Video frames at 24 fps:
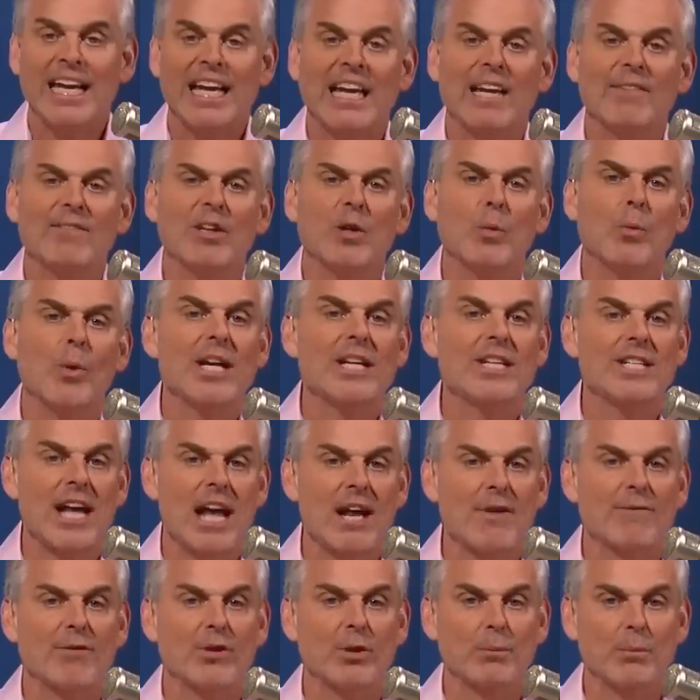even when
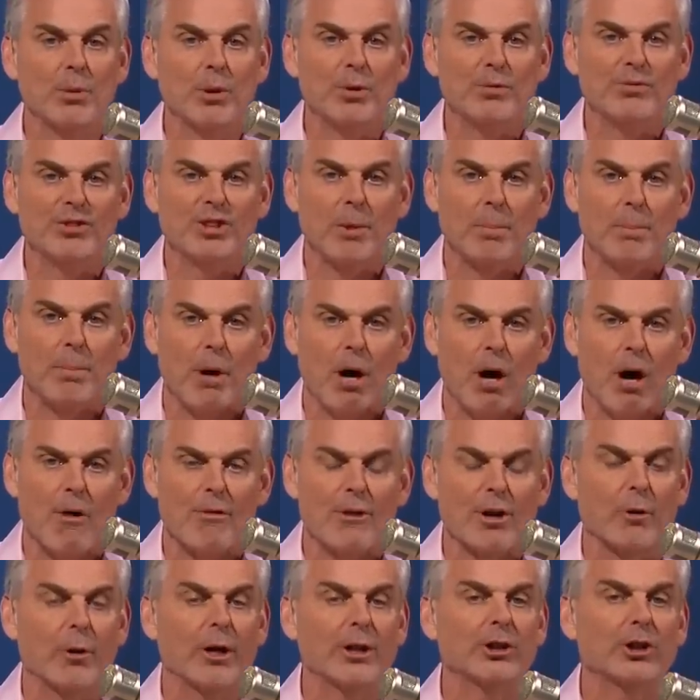Denver moves the
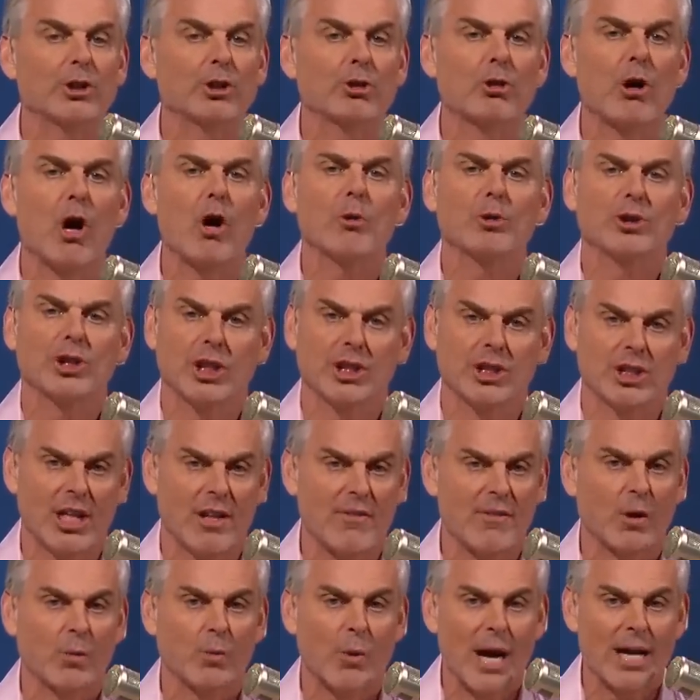ball, they're atrocious
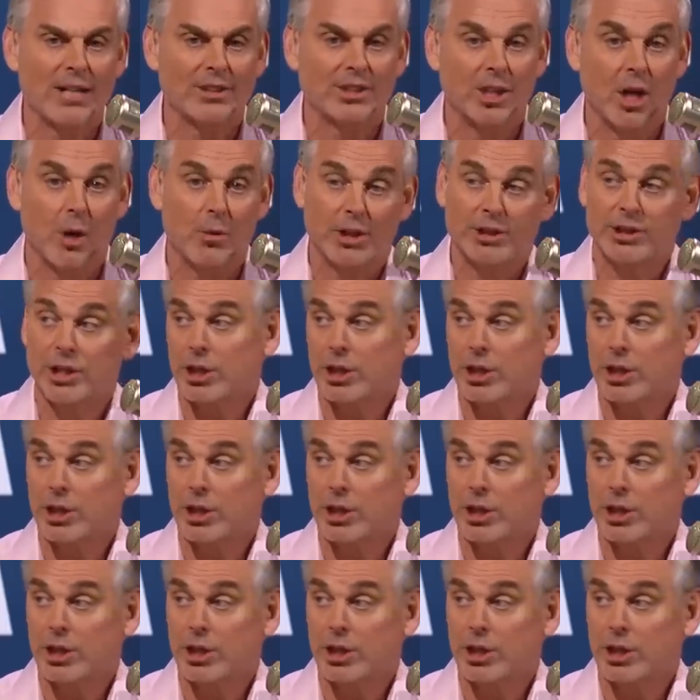in the red zone.